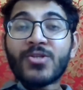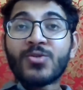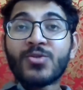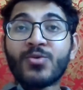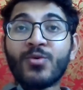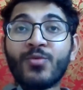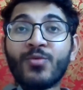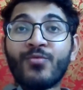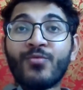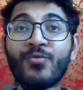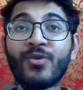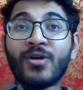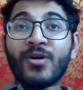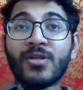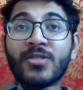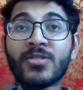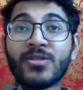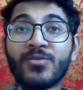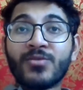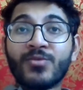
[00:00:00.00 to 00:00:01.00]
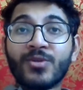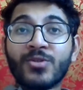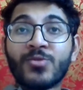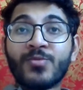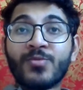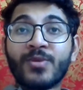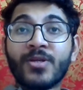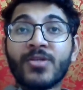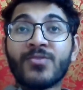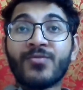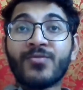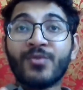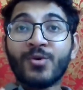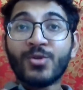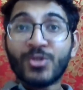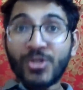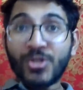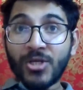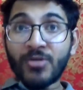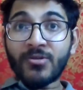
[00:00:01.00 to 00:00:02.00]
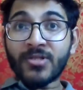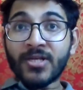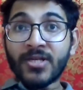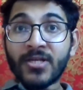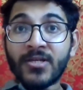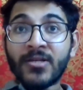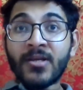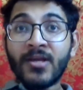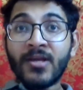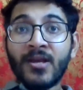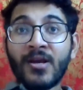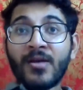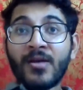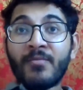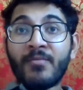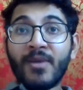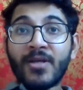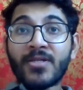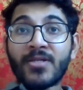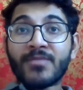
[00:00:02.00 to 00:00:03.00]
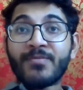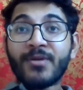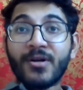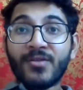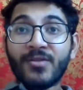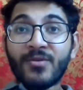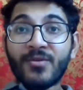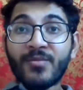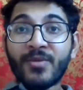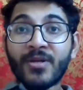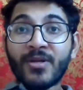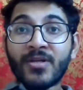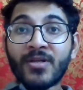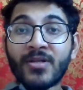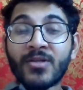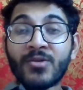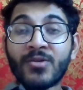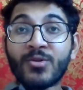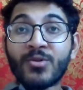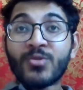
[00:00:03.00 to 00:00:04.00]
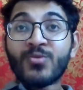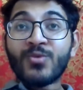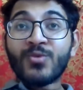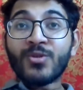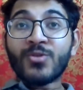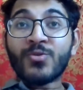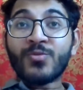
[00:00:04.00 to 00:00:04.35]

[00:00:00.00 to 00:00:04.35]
So first, it wants to punish, of course, genocide, but apart from it, it also wants to